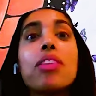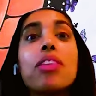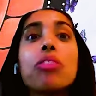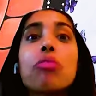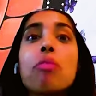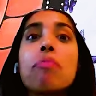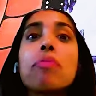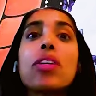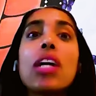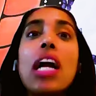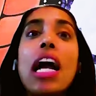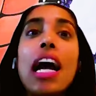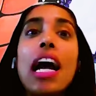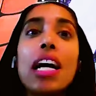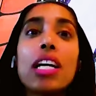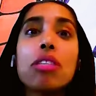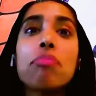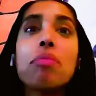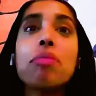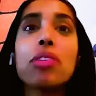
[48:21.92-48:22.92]
This webinar
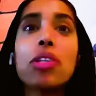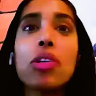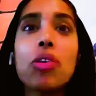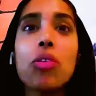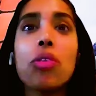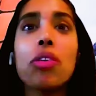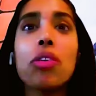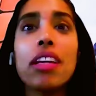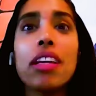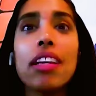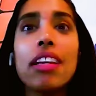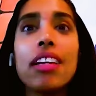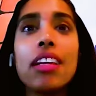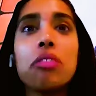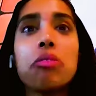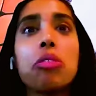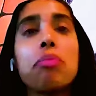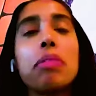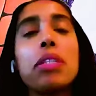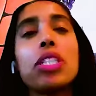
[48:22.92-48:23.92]
has been recorded
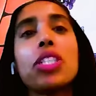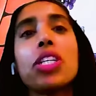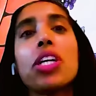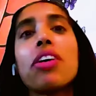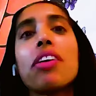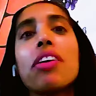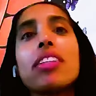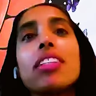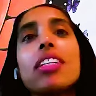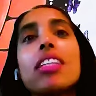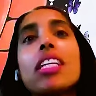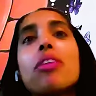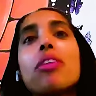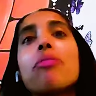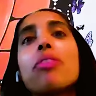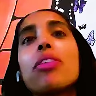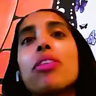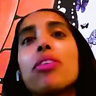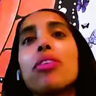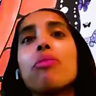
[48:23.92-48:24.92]
and we'll be sharing the link
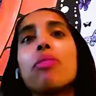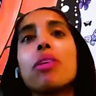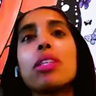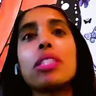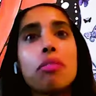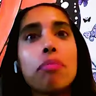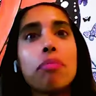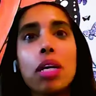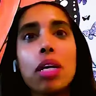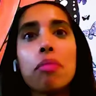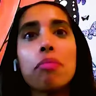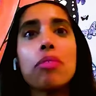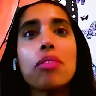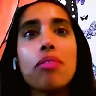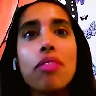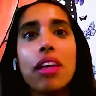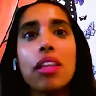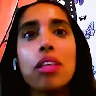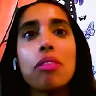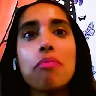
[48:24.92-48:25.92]
with you once it becomes
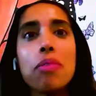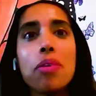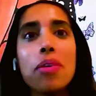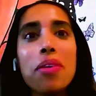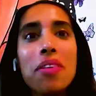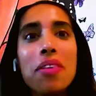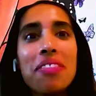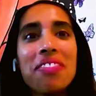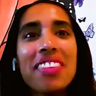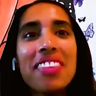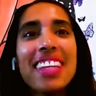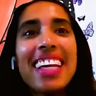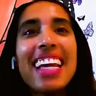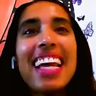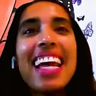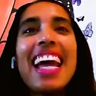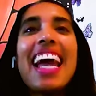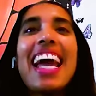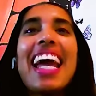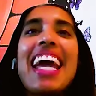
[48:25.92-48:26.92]
available.
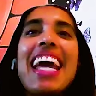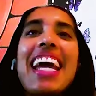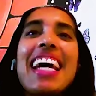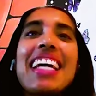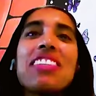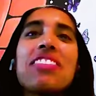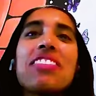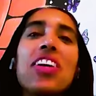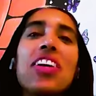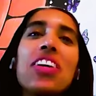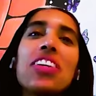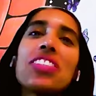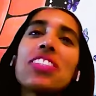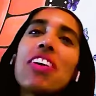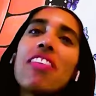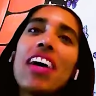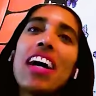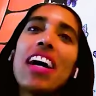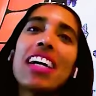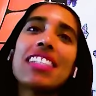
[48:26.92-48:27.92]
And you will also
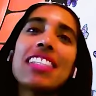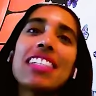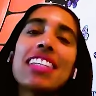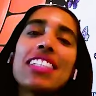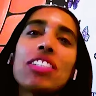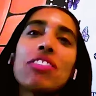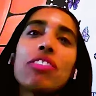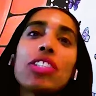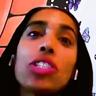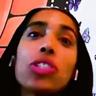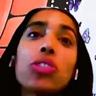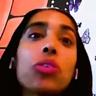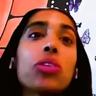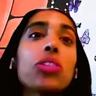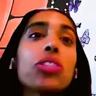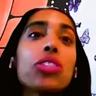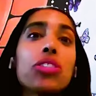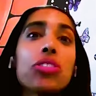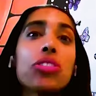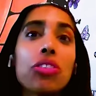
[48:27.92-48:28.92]
have access to a
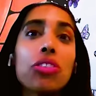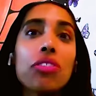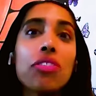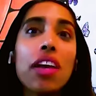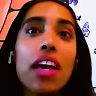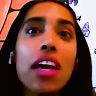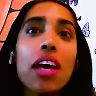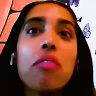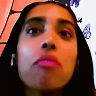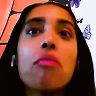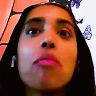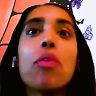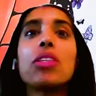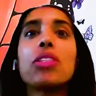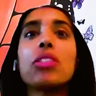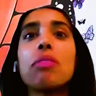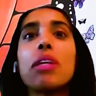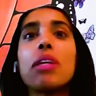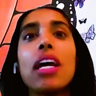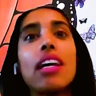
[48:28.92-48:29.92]
short survey
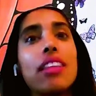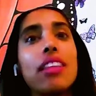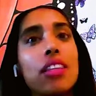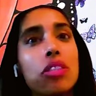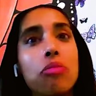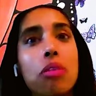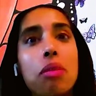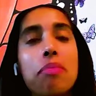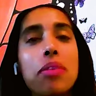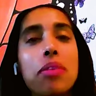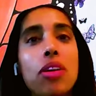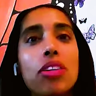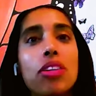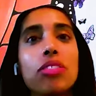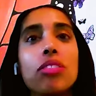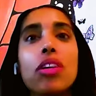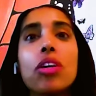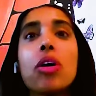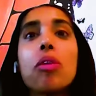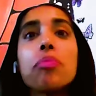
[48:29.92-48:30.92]
once we end this webinar.
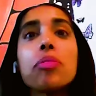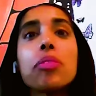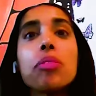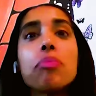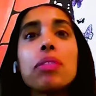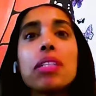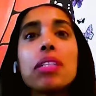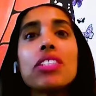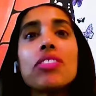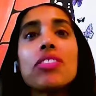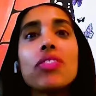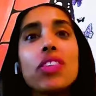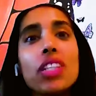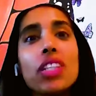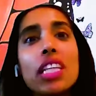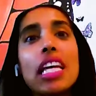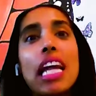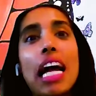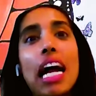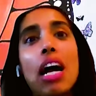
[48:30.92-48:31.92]
So I hope you'll please fill
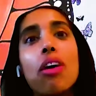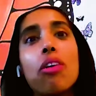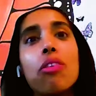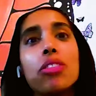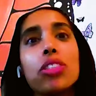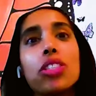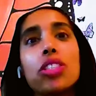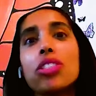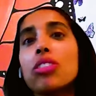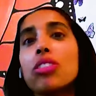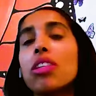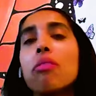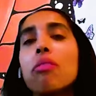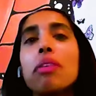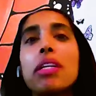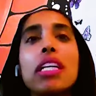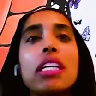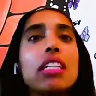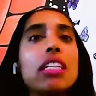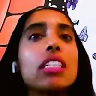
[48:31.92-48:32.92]
that out just so that
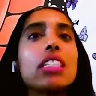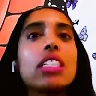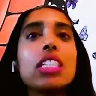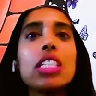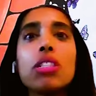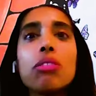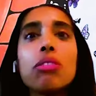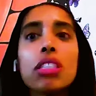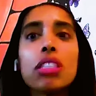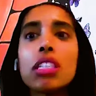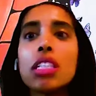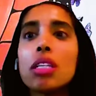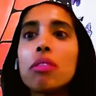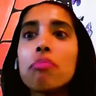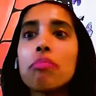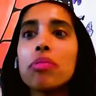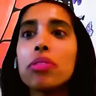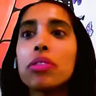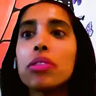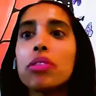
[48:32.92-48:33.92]
we can continuously
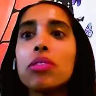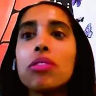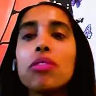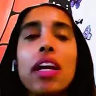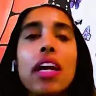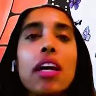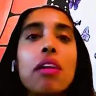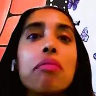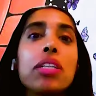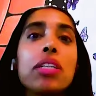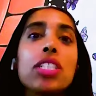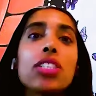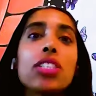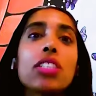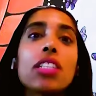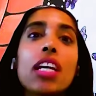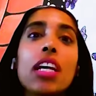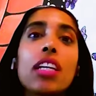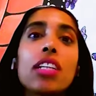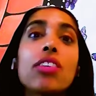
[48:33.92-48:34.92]
improve and we
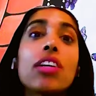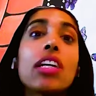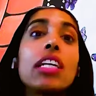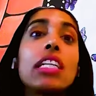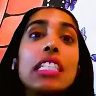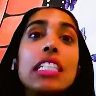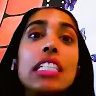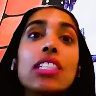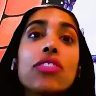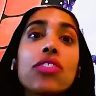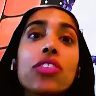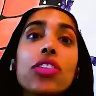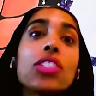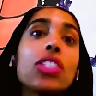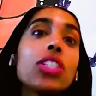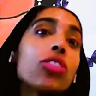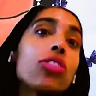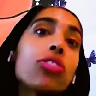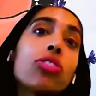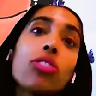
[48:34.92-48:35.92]
just get your ideas for
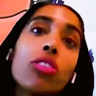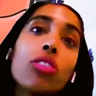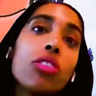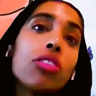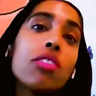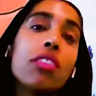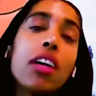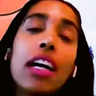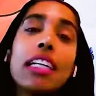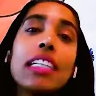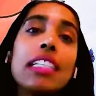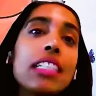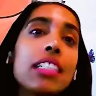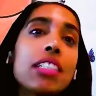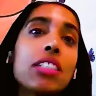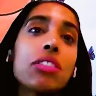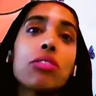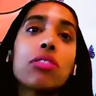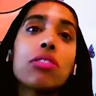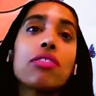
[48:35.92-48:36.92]
additional
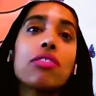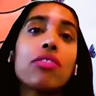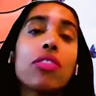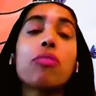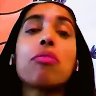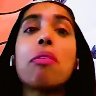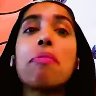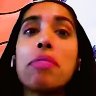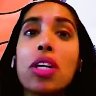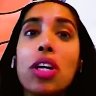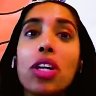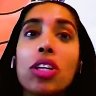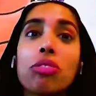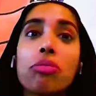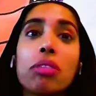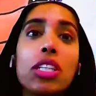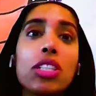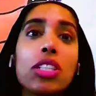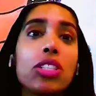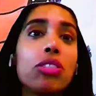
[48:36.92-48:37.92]
ideas for webinars
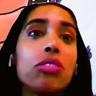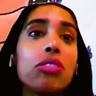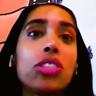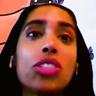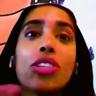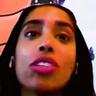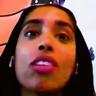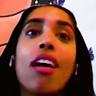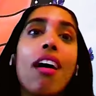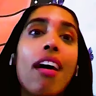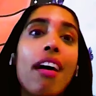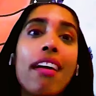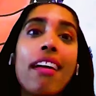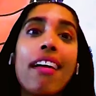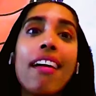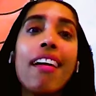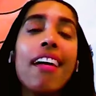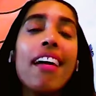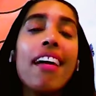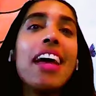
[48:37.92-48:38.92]
we can do in July
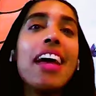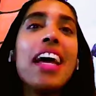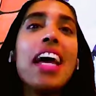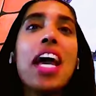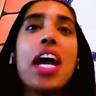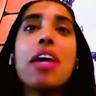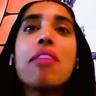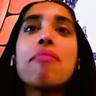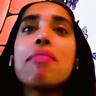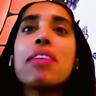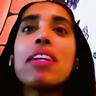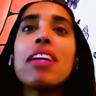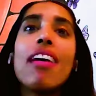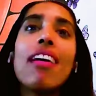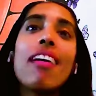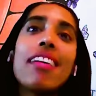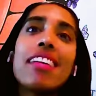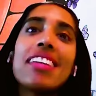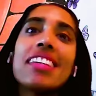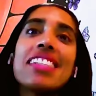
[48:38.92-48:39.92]
and
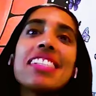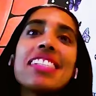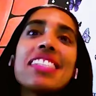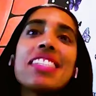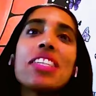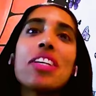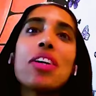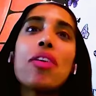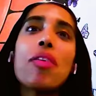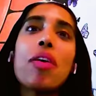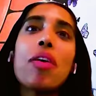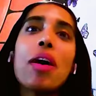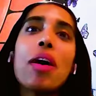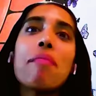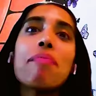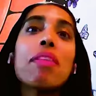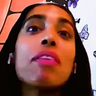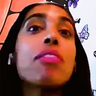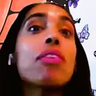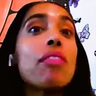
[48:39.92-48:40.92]
beyond. So
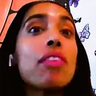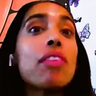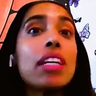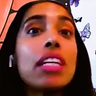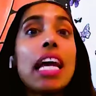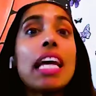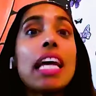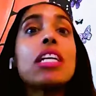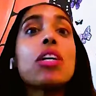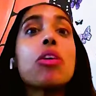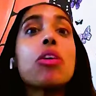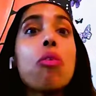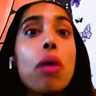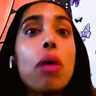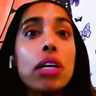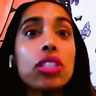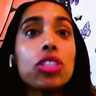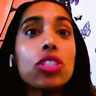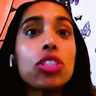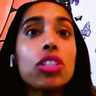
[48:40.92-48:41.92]
if you have any
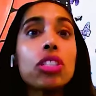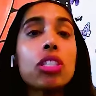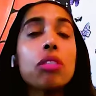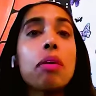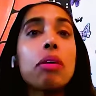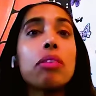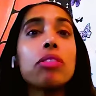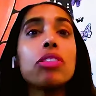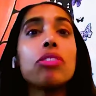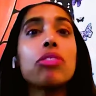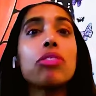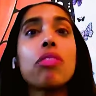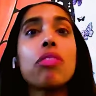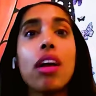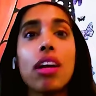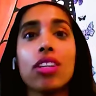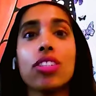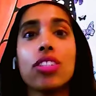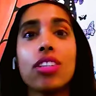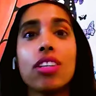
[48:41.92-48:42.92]
questions about New
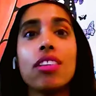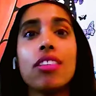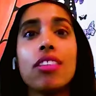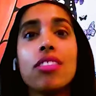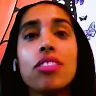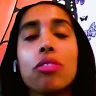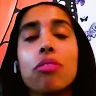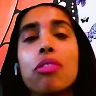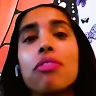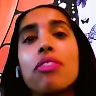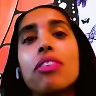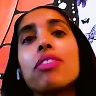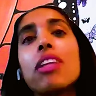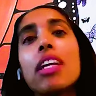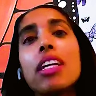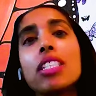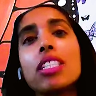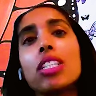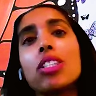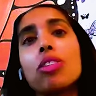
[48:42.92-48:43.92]
Directions, or if you'd
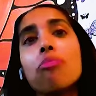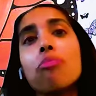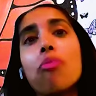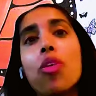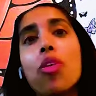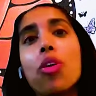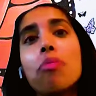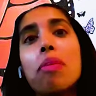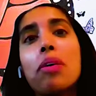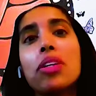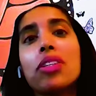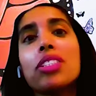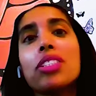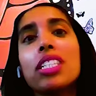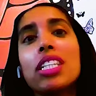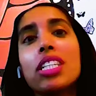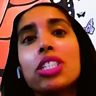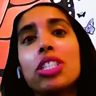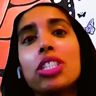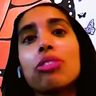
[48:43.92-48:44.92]
like to learn more about our
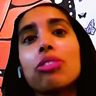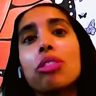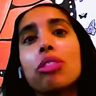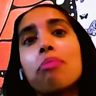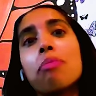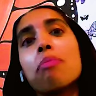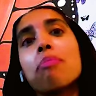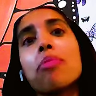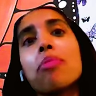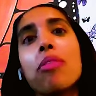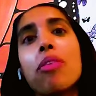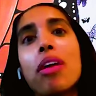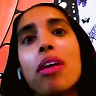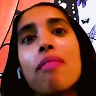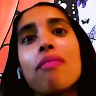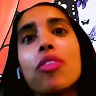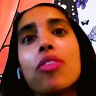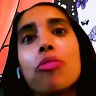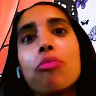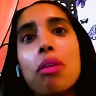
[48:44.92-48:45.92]
addiction treatment
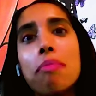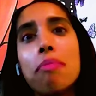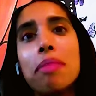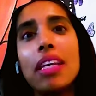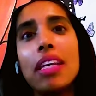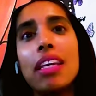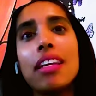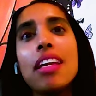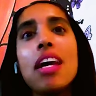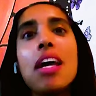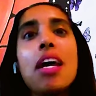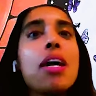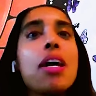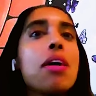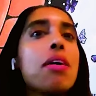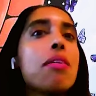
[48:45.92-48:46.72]
program for women,